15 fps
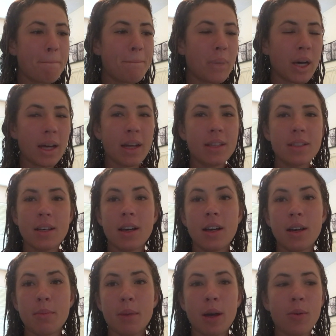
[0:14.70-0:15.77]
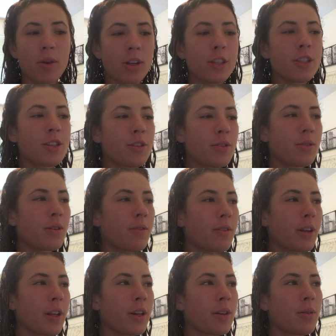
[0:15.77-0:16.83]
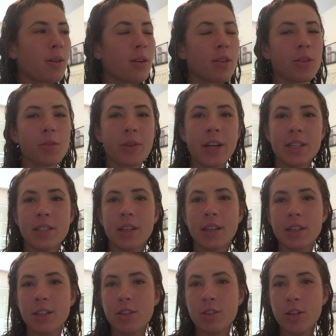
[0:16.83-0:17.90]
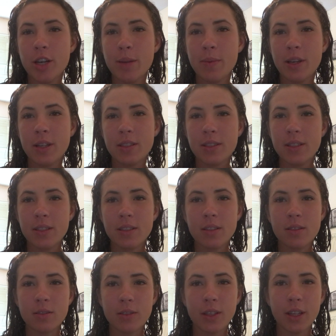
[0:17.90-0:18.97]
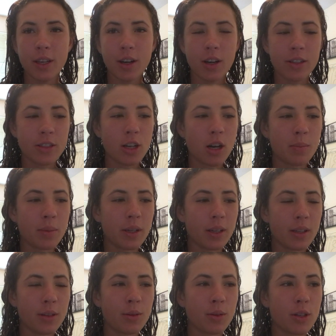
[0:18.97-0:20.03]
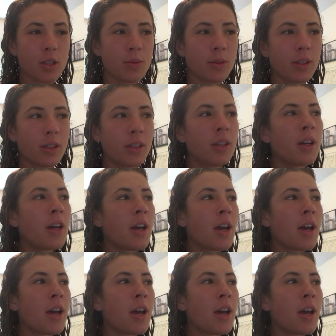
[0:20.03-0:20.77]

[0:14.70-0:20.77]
But I wanted to do a video on the racing industry because this is a really hot topic in the horse world,